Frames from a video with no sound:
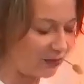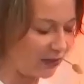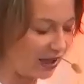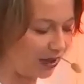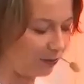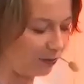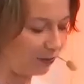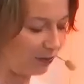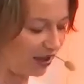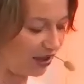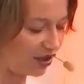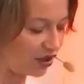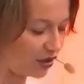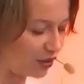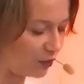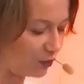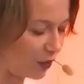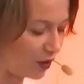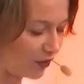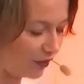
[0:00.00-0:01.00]
and my
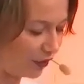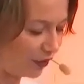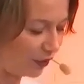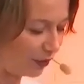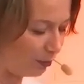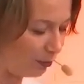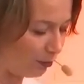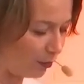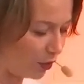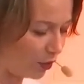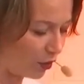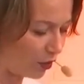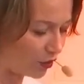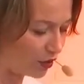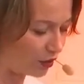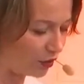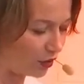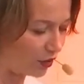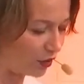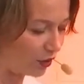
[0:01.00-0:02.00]
patient wants more,
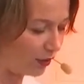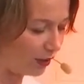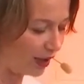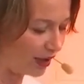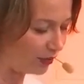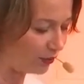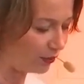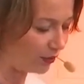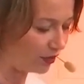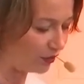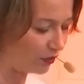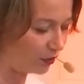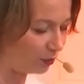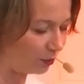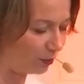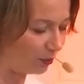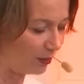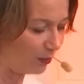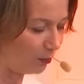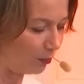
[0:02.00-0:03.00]
I want to
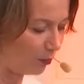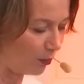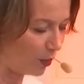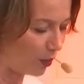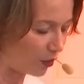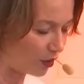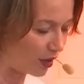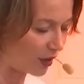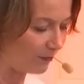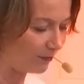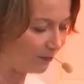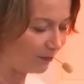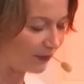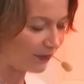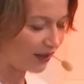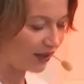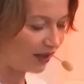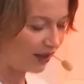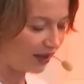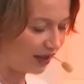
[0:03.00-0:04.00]
be more
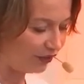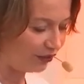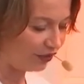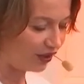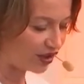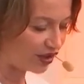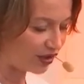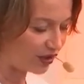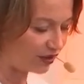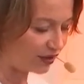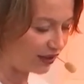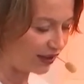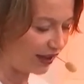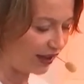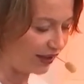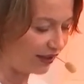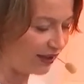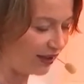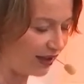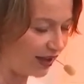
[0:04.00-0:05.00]
efficient
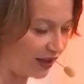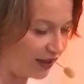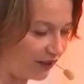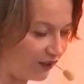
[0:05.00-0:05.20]
again,